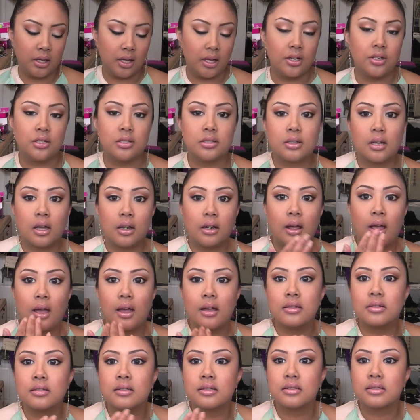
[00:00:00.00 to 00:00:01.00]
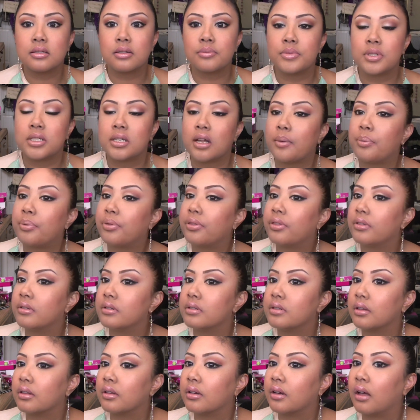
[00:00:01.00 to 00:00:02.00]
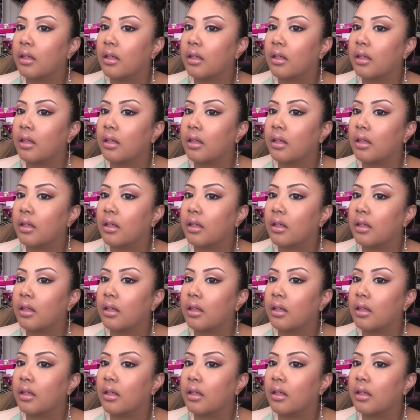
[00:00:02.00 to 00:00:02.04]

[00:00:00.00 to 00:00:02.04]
It just kind of adds some depth to the